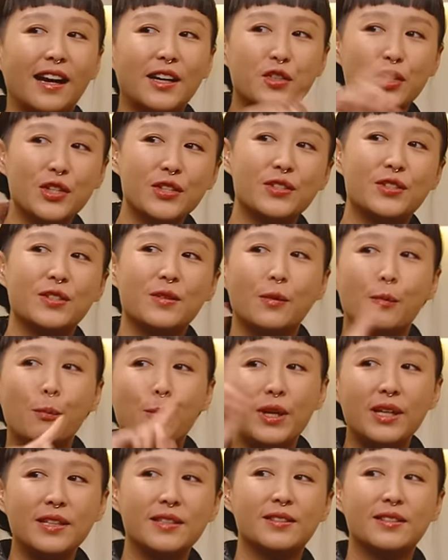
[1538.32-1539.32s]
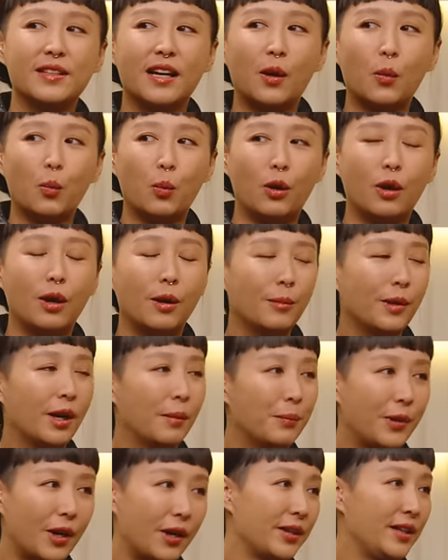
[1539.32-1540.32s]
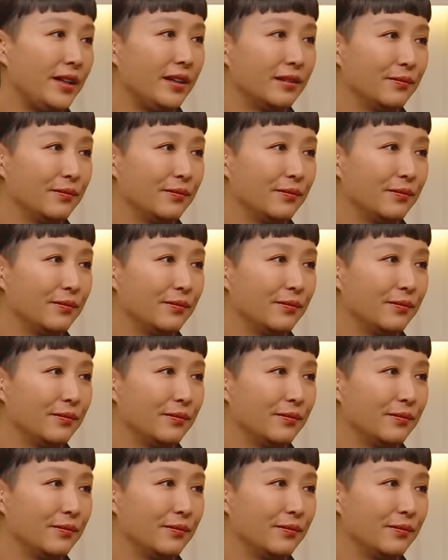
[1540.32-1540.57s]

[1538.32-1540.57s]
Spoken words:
just miss a warm body.